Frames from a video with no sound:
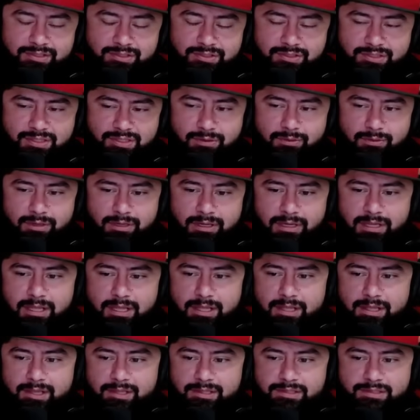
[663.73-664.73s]
store,
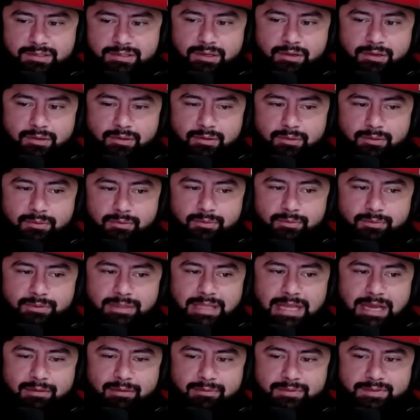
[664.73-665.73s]
so
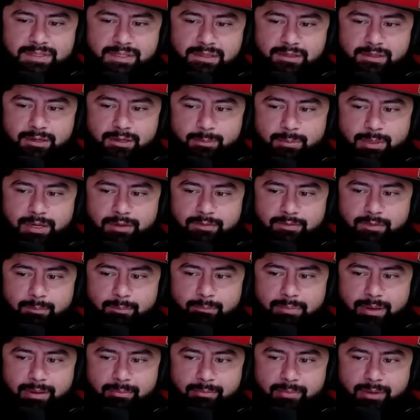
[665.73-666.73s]
that was a little bit of a
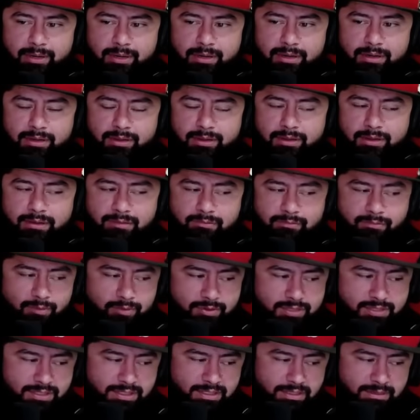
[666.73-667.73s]
bummer.
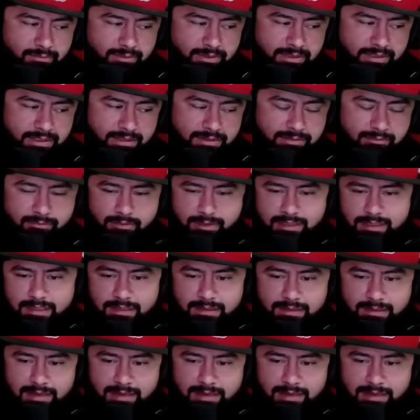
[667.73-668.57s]
Unfortunately, we didn't